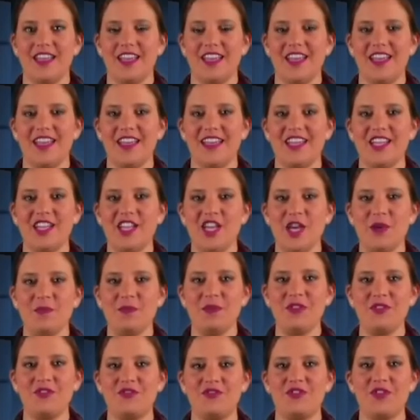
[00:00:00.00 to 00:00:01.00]
And
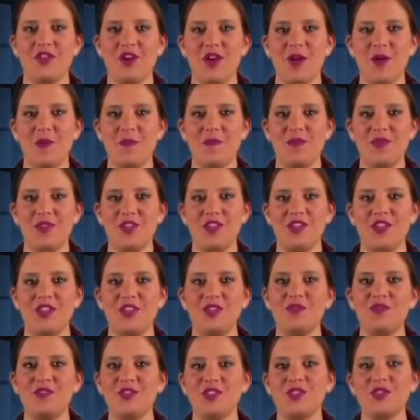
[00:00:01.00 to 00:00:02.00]
coming from the
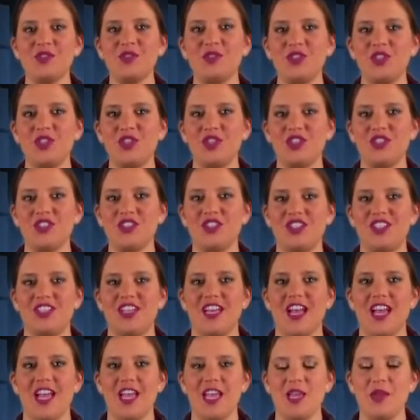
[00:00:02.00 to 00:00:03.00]
Universal Church,
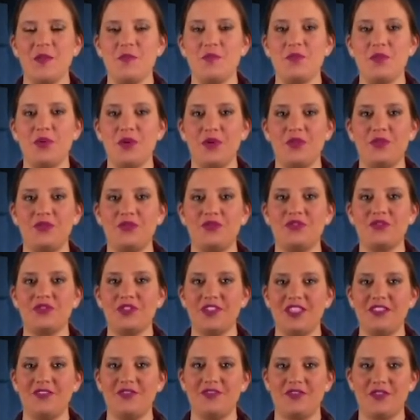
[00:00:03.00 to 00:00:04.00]
I broke
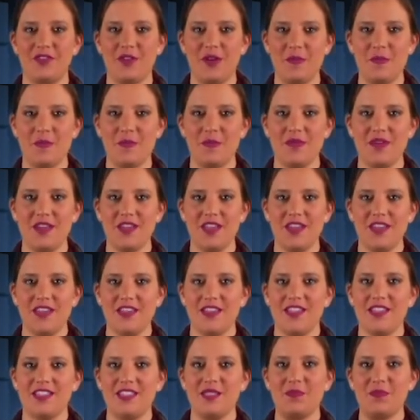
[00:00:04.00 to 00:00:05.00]
free from
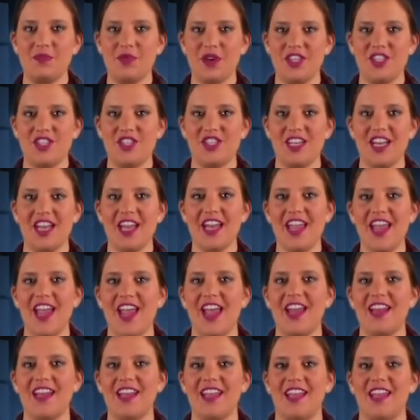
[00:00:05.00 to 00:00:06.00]
the depression I
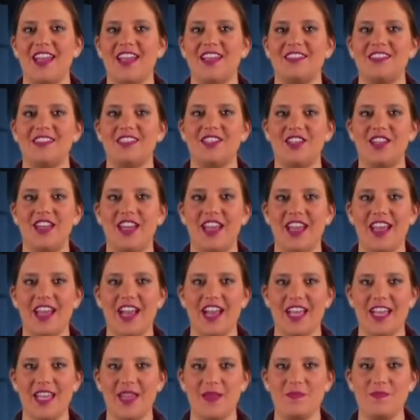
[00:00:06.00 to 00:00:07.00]
had, and today
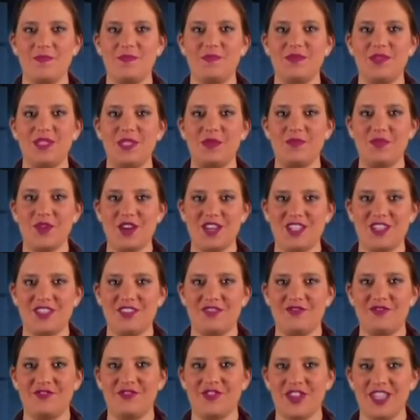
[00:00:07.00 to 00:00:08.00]
I am
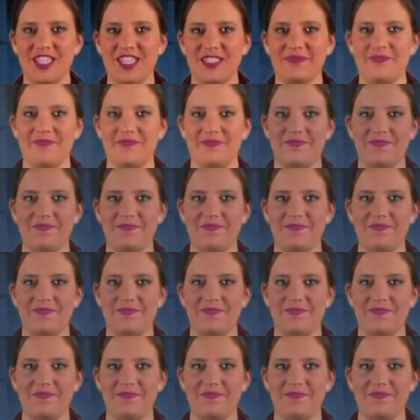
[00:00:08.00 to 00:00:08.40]
depression free.